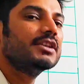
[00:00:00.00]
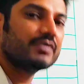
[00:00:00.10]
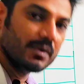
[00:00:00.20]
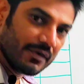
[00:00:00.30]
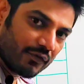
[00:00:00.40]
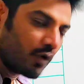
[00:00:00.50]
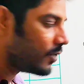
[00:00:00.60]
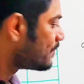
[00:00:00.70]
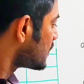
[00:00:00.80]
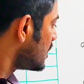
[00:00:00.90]
this will be
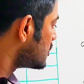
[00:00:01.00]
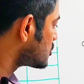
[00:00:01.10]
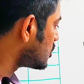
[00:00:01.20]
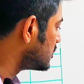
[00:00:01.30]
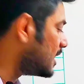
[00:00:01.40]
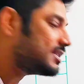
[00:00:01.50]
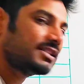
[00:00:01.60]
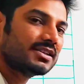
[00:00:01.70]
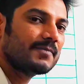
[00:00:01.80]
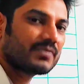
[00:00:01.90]
4. So,
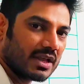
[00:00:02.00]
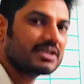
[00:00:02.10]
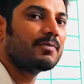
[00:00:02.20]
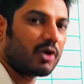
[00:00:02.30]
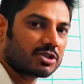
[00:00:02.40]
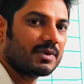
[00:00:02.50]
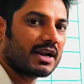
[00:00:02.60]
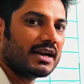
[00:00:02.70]
this is a possible